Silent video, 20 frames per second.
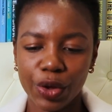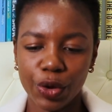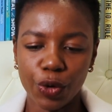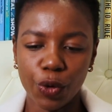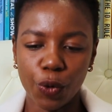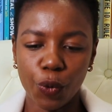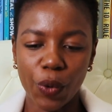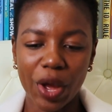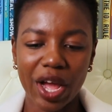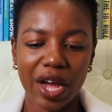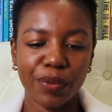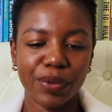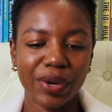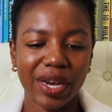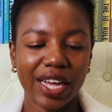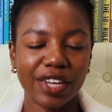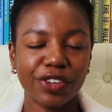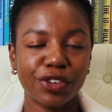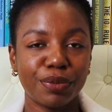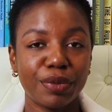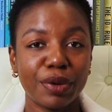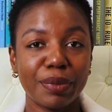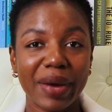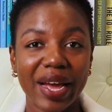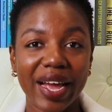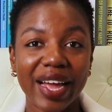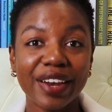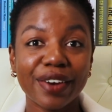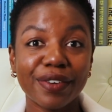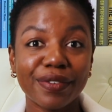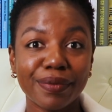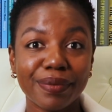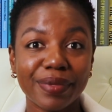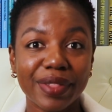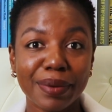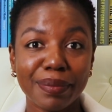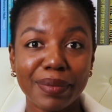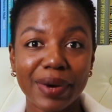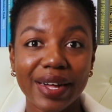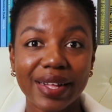where I would like to be by end of
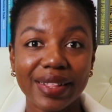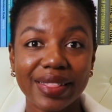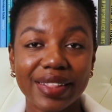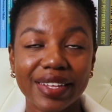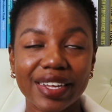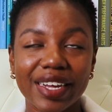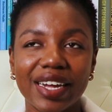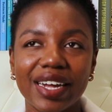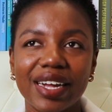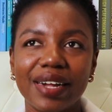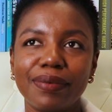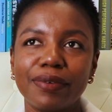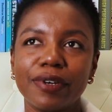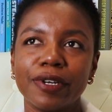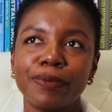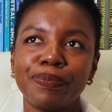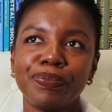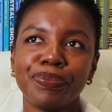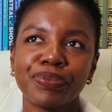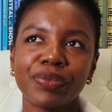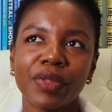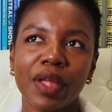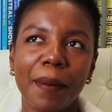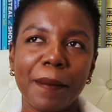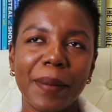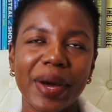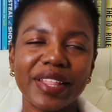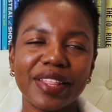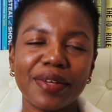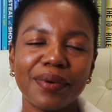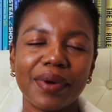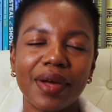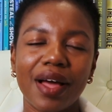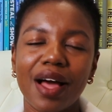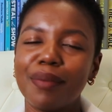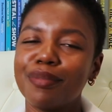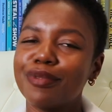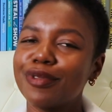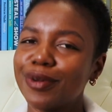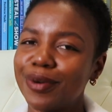the month. And by the way,
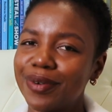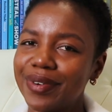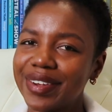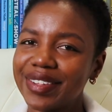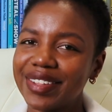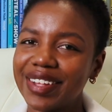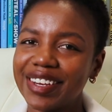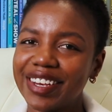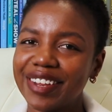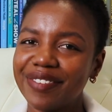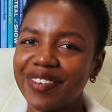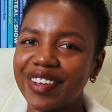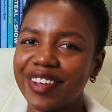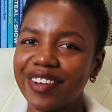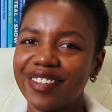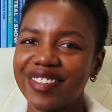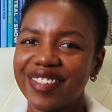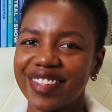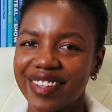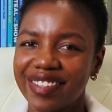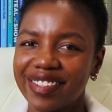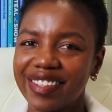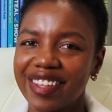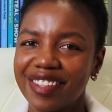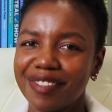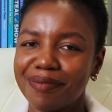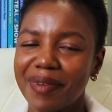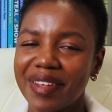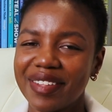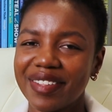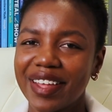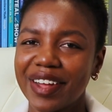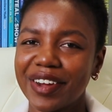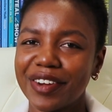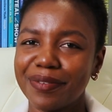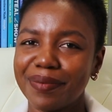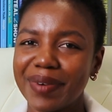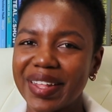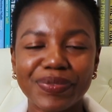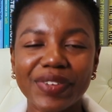I'm so excited because this is my
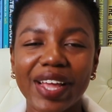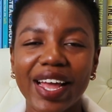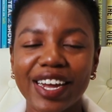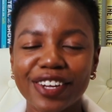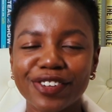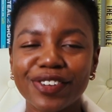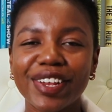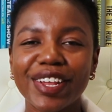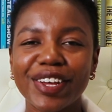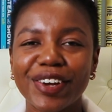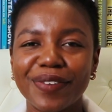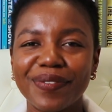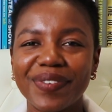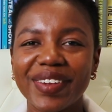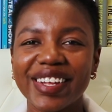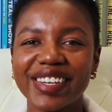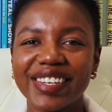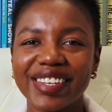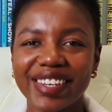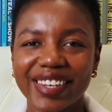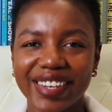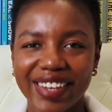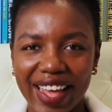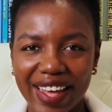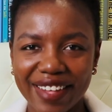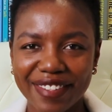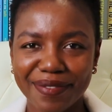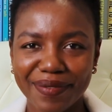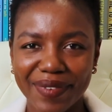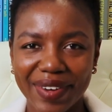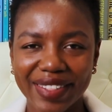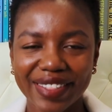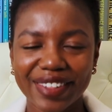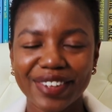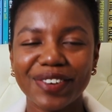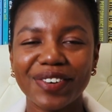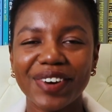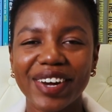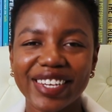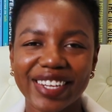second month. I actually complete next month.
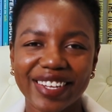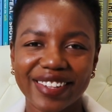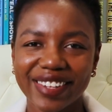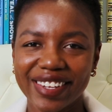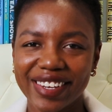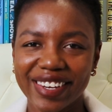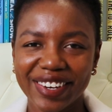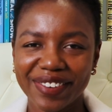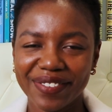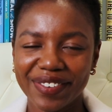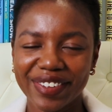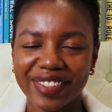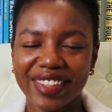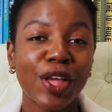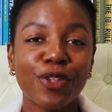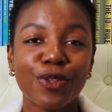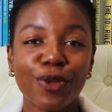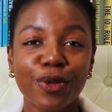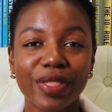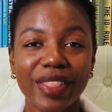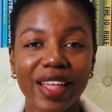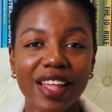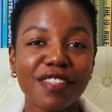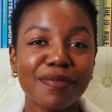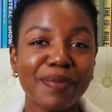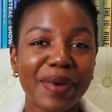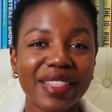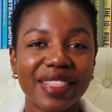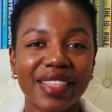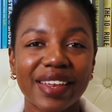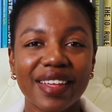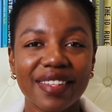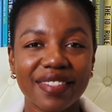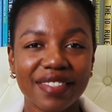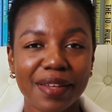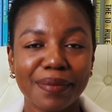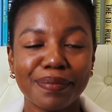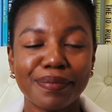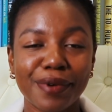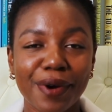Quite excited about that. So that's my
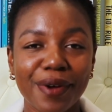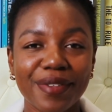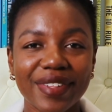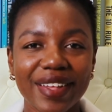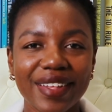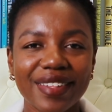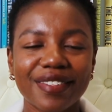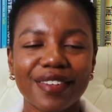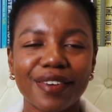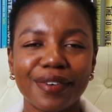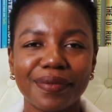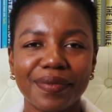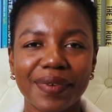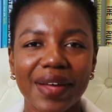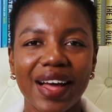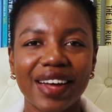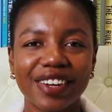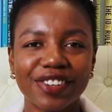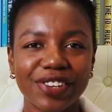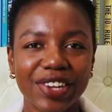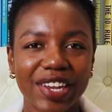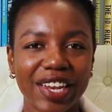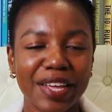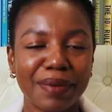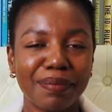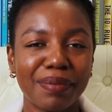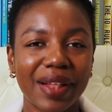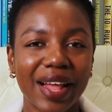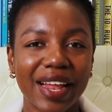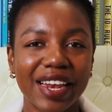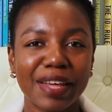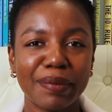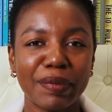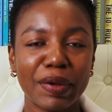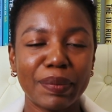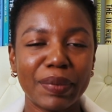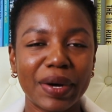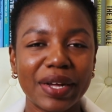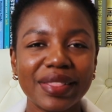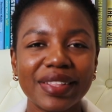3-step process of actually planning my
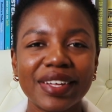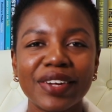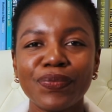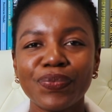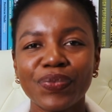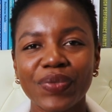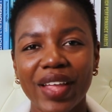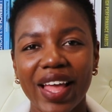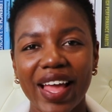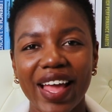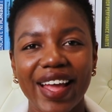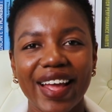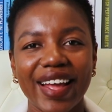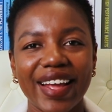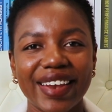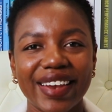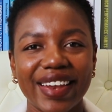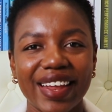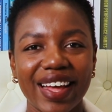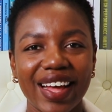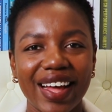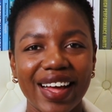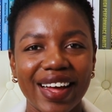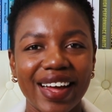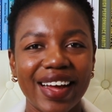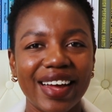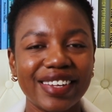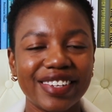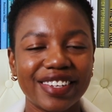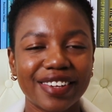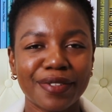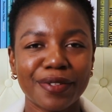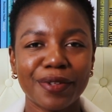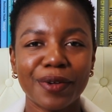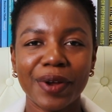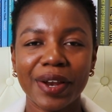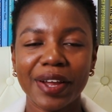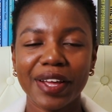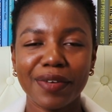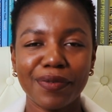month. And I just
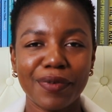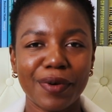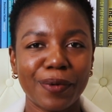gonna give you